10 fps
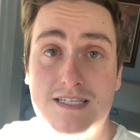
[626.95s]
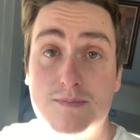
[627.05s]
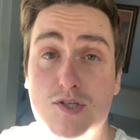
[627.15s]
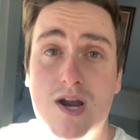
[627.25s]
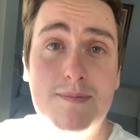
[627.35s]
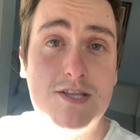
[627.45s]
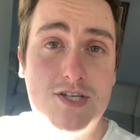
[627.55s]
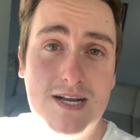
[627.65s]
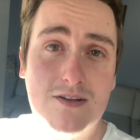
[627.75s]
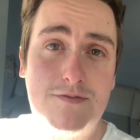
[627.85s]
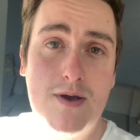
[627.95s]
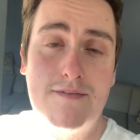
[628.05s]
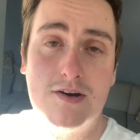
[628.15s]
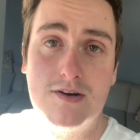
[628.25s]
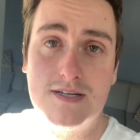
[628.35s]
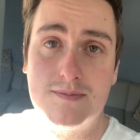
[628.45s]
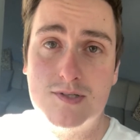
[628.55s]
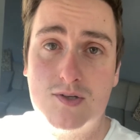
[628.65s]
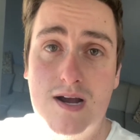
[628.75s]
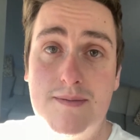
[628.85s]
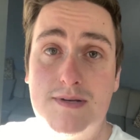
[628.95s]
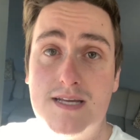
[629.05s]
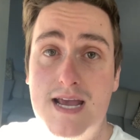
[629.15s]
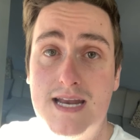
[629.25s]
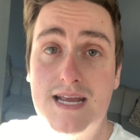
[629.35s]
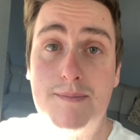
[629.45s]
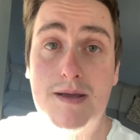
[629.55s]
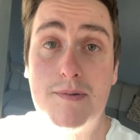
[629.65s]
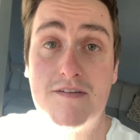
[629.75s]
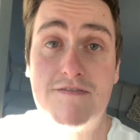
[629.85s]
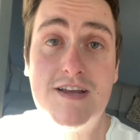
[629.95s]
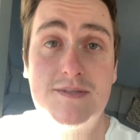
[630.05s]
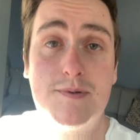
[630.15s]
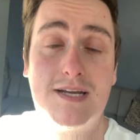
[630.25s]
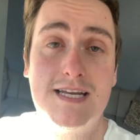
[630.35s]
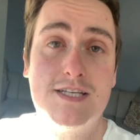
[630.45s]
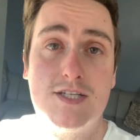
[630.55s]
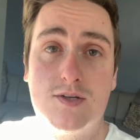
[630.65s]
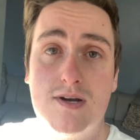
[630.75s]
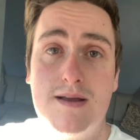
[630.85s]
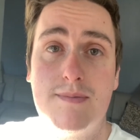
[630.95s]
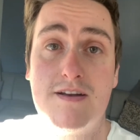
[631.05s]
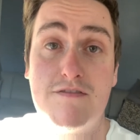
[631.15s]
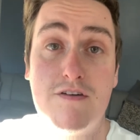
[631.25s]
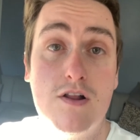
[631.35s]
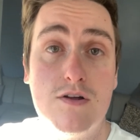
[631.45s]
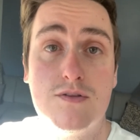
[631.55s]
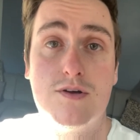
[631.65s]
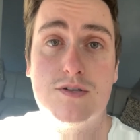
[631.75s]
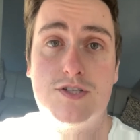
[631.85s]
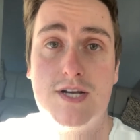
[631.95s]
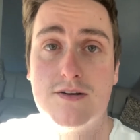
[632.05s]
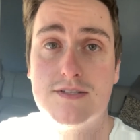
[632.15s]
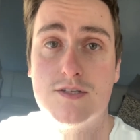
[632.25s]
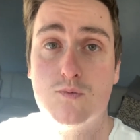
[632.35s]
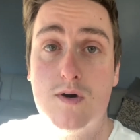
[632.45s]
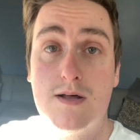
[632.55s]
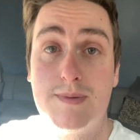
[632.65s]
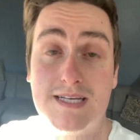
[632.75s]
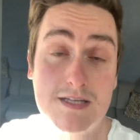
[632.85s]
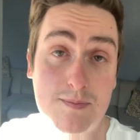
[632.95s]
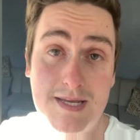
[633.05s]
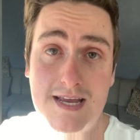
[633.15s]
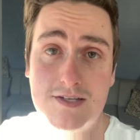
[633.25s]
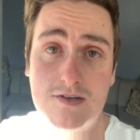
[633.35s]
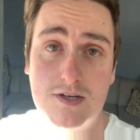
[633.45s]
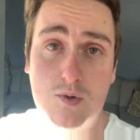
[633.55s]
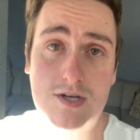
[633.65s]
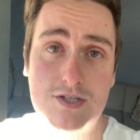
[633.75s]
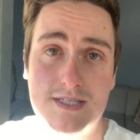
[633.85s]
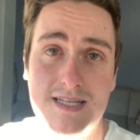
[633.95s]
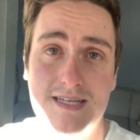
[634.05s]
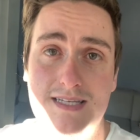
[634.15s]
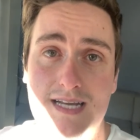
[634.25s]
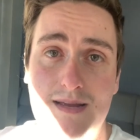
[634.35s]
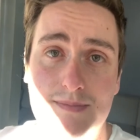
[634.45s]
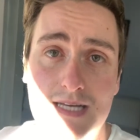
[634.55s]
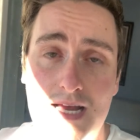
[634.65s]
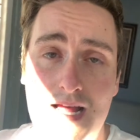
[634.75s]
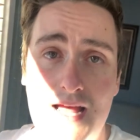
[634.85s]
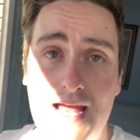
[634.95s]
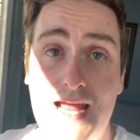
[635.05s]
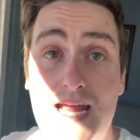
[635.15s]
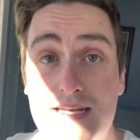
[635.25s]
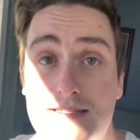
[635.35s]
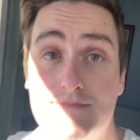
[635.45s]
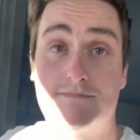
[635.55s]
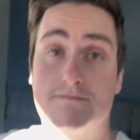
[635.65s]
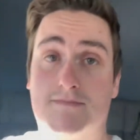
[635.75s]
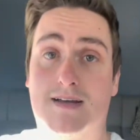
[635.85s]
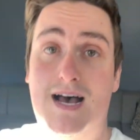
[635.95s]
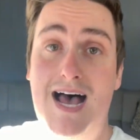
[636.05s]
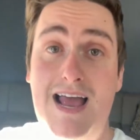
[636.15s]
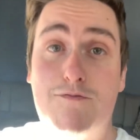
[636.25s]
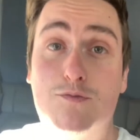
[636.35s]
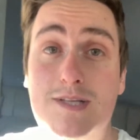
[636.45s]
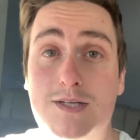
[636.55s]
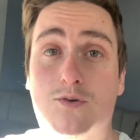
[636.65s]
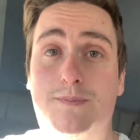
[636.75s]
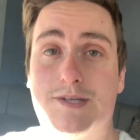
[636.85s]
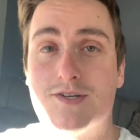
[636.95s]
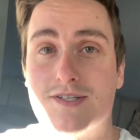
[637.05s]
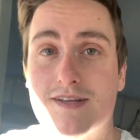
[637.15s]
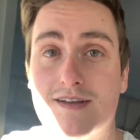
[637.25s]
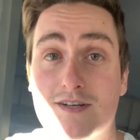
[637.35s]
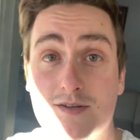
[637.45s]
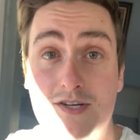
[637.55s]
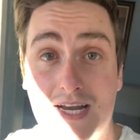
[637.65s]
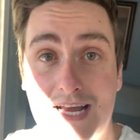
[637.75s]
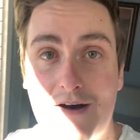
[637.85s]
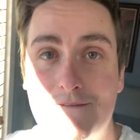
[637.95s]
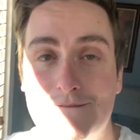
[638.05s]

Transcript: Subscribe to the channel if you haven't already subscribed, and hit me up on Facebook and Instagram and follow those channels as well, because I'll be answering questions in the DMs, and I have really cool pictures on there, so check it out.